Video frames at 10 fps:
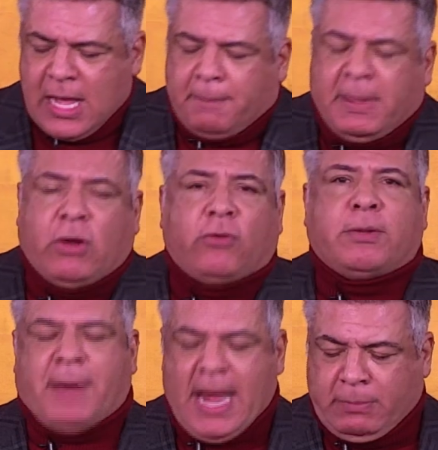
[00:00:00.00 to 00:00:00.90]
Because the
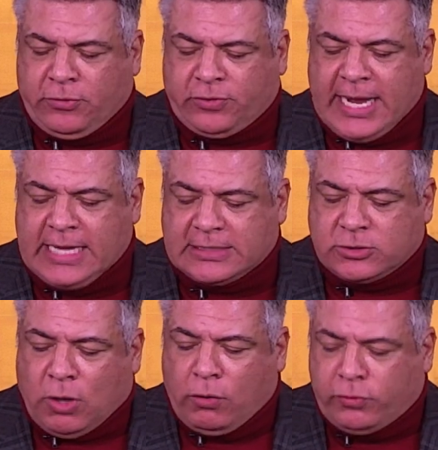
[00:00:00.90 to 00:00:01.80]
Bible says
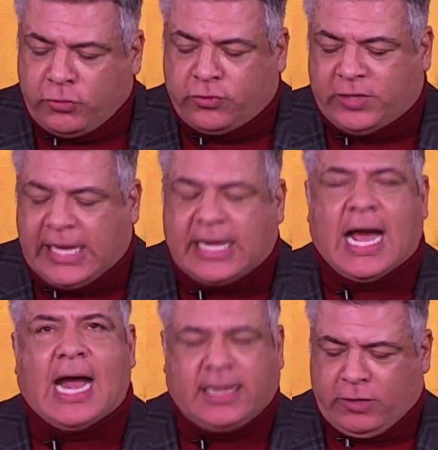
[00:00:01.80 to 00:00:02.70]
those who seek
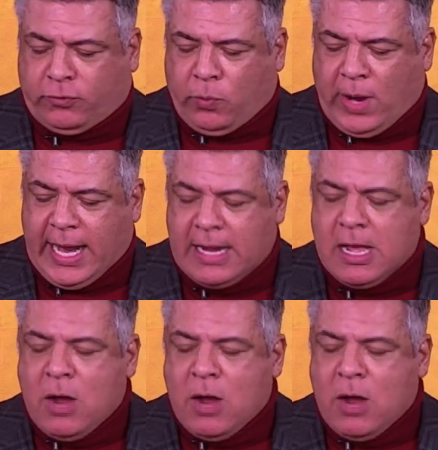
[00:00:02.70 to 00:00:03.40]
God this way